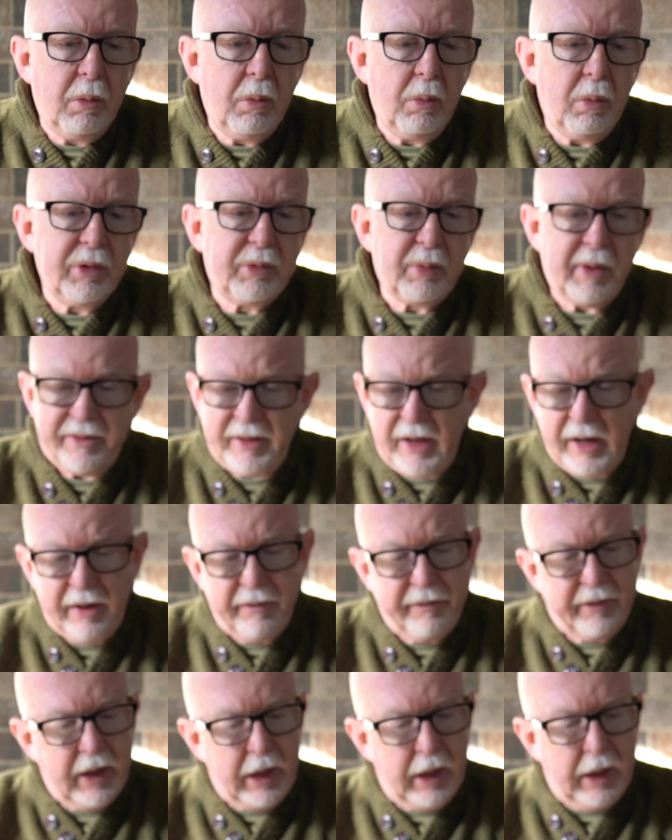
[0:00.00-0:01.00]
what do I think
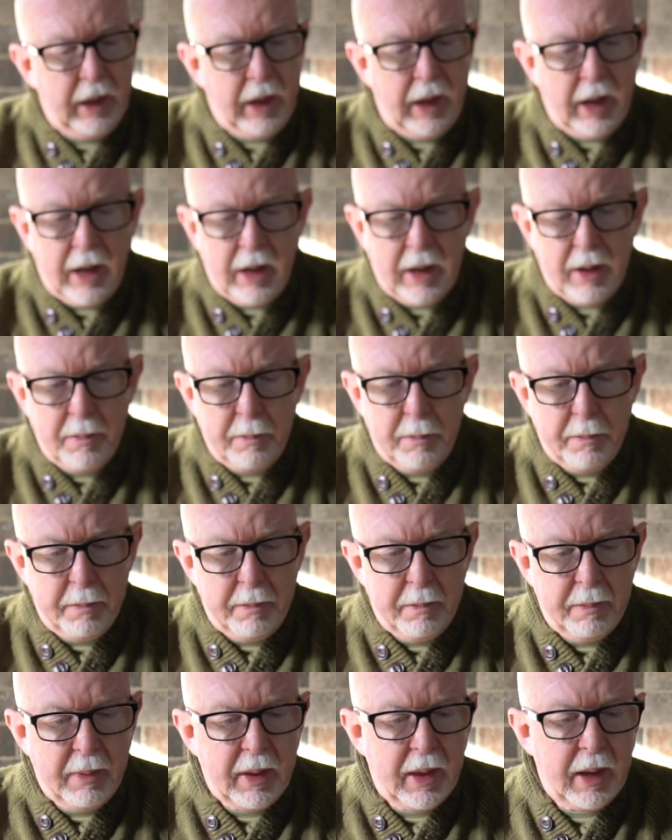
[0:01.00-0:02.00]
of it?
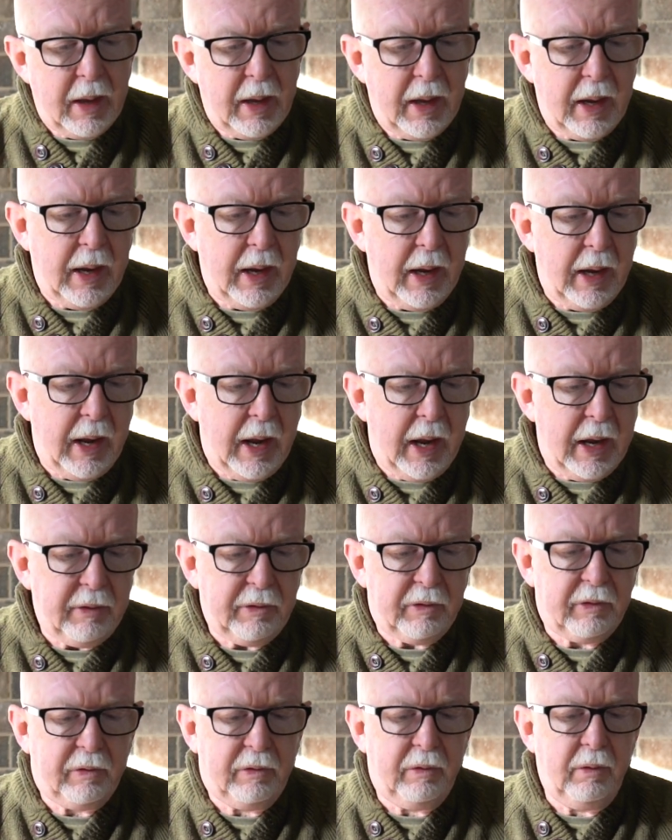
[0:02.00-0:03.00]

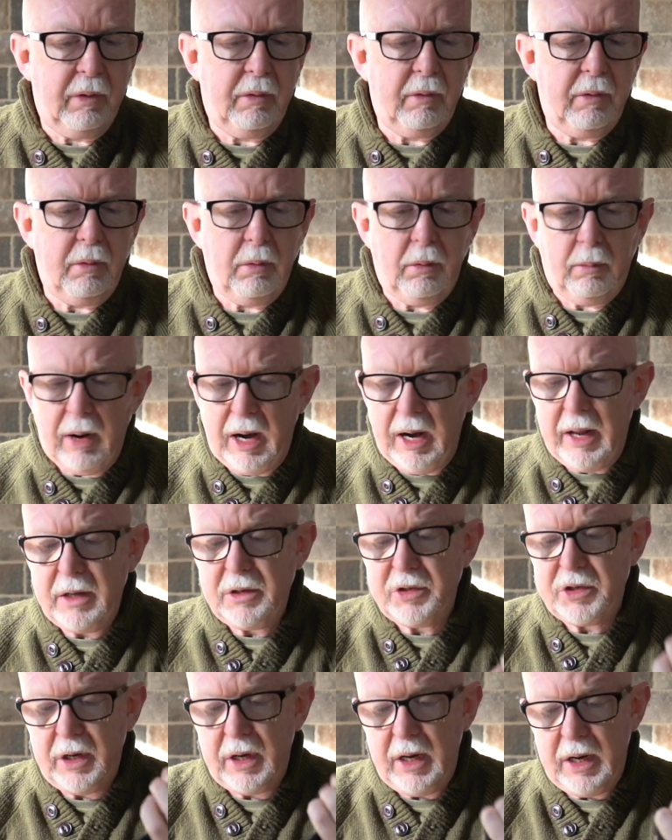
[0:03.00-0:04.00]
It's well
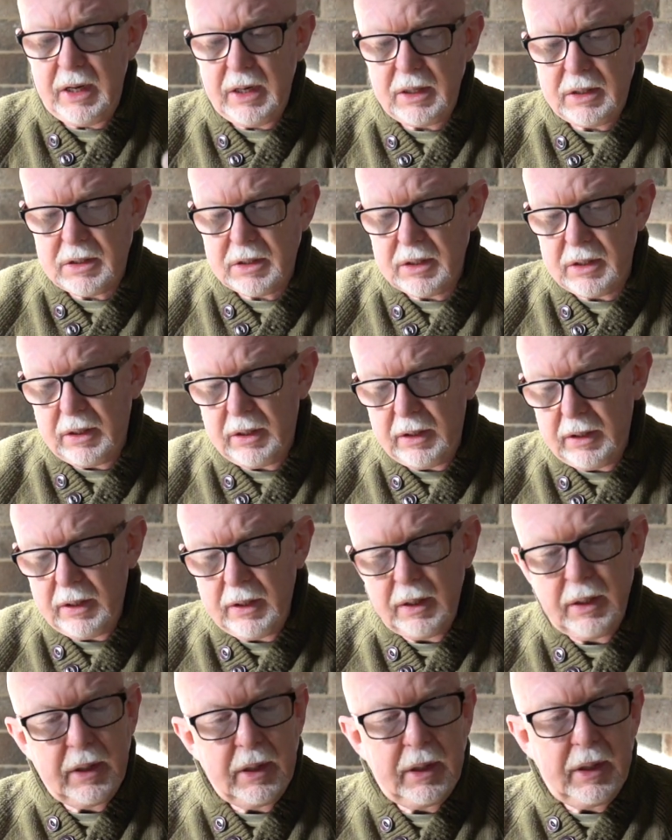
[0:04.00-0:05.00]
engineered.
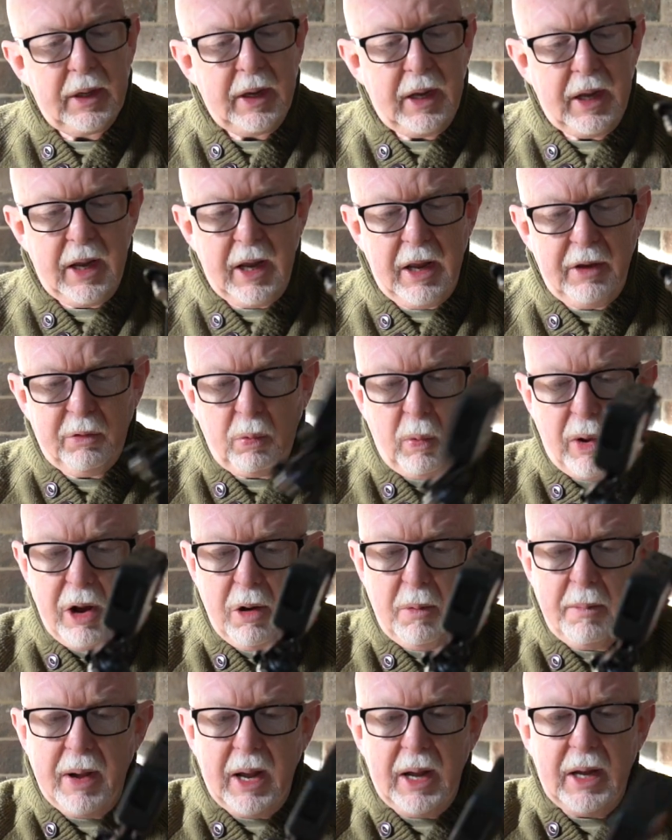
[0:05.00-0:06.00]
It is
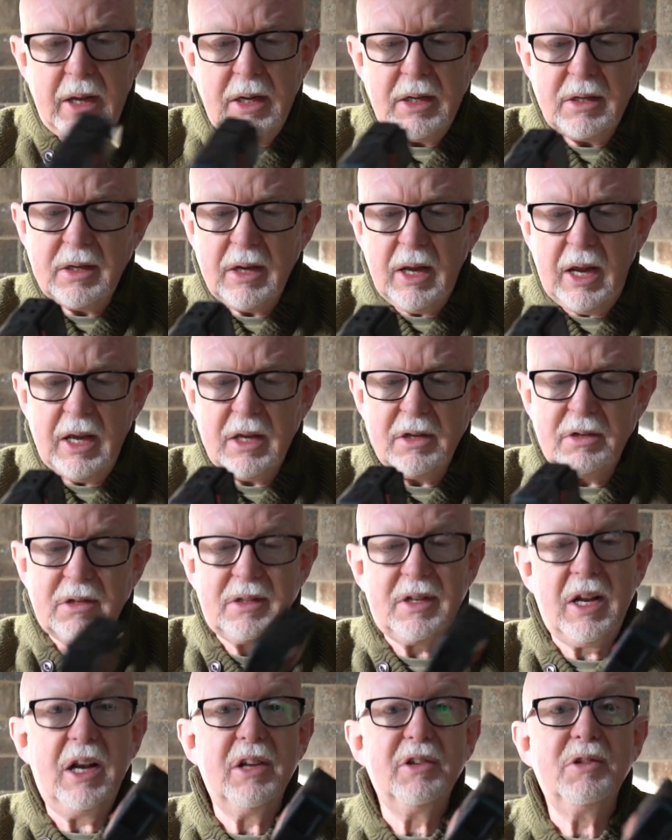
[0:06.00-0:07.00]
well made,
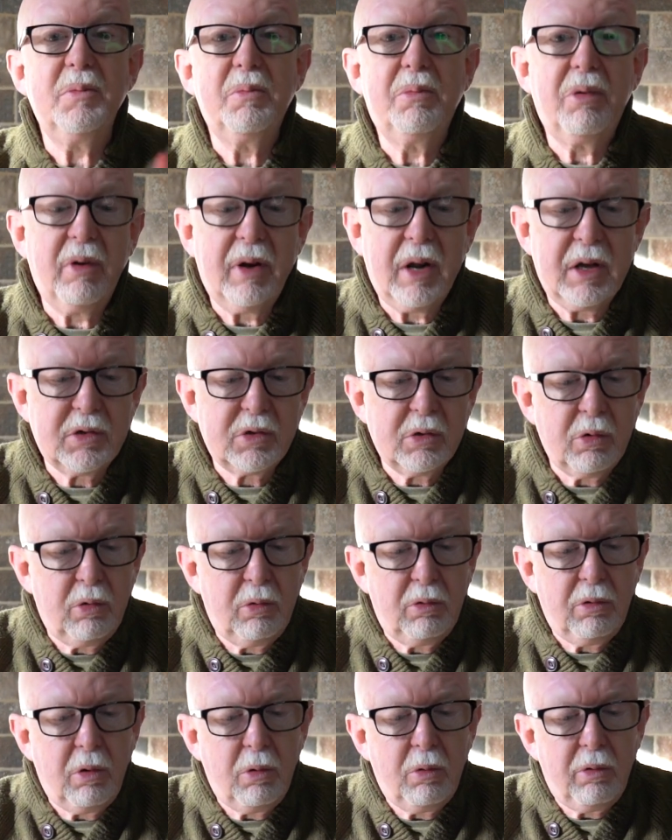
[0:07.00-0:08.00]
as Telesin products
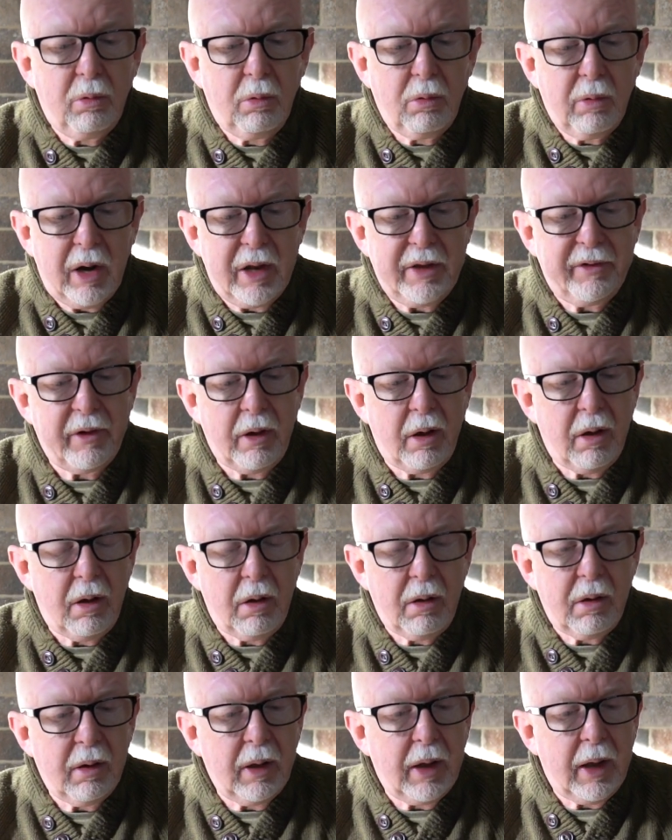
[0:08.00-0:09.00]
always
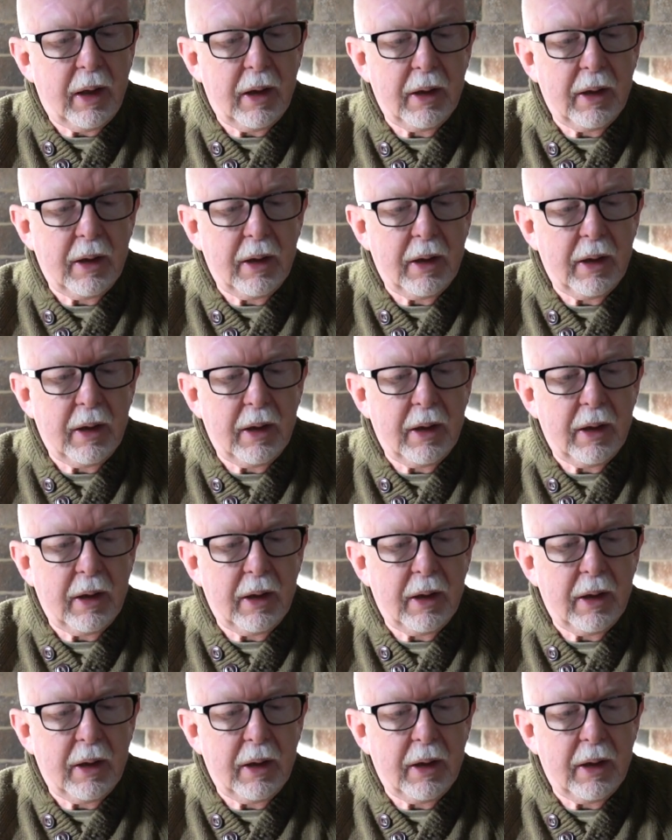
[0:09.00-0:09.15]
are.